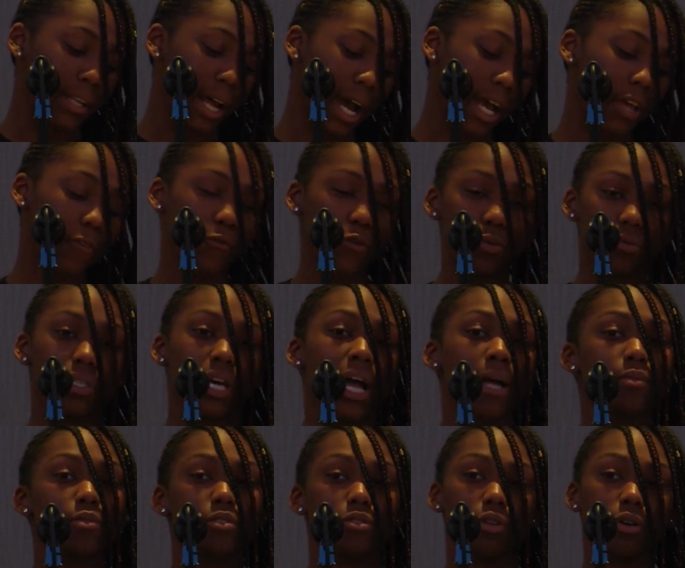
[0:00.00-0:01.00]
die a few
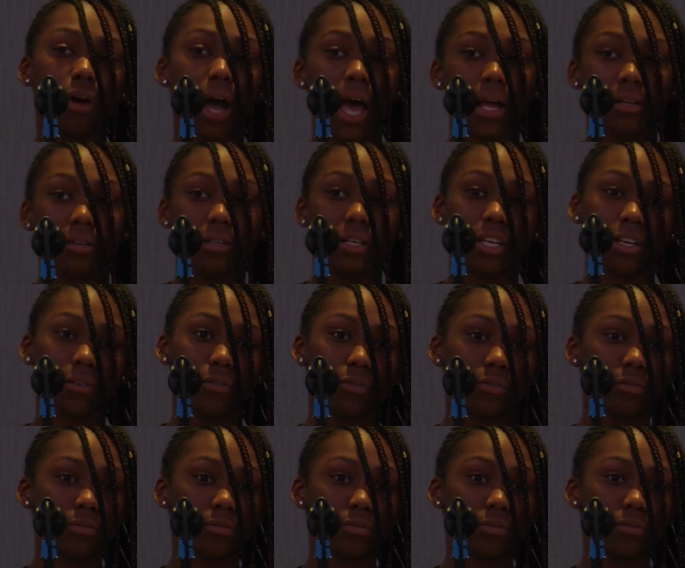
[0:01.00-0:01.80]
times to know how to live.